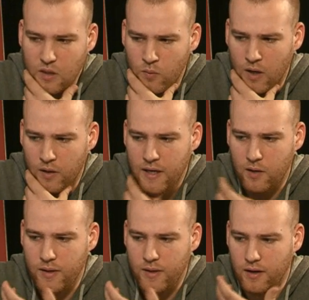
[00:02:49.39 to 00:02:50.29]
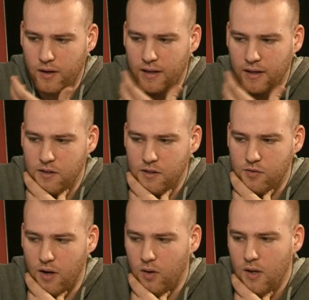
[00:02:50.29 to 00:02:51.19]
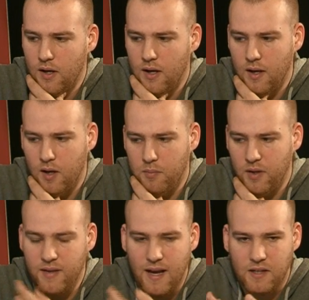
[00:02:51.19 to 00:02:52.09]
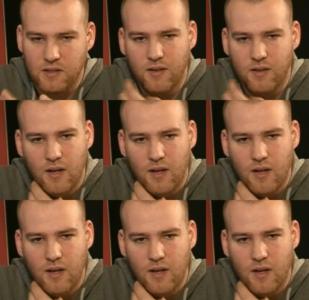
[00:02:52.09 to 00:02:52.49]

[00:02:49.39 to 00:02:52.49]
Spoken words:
Well, here we are at the intro, but next